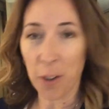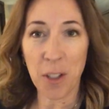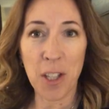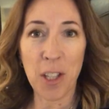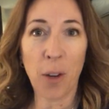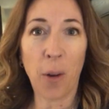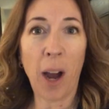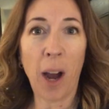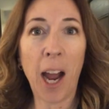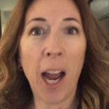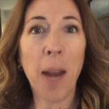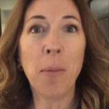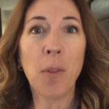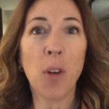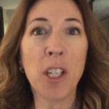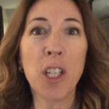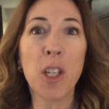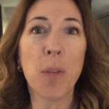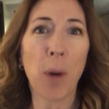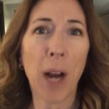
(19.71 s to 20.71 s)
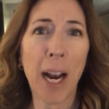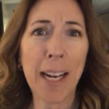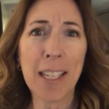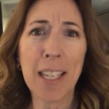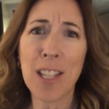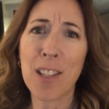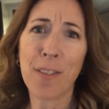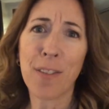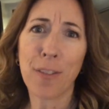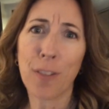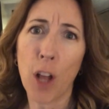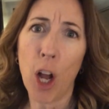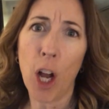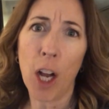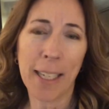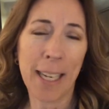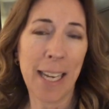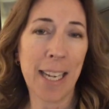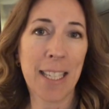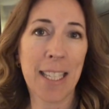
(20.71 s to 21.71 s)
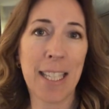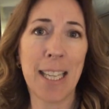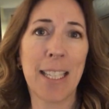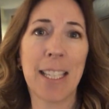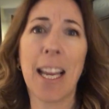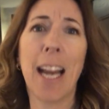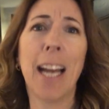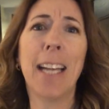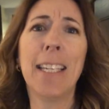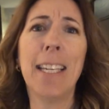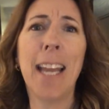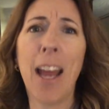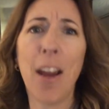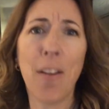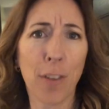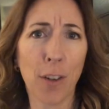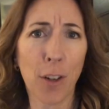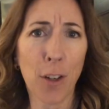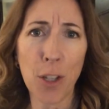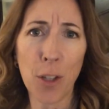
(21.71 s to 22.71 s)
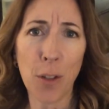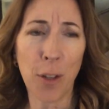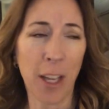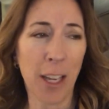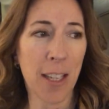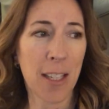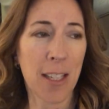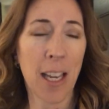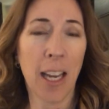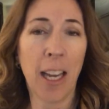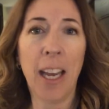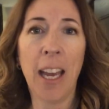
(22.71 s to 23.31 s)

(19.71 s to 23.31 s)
So I'm going to practice vlogging since I never do this.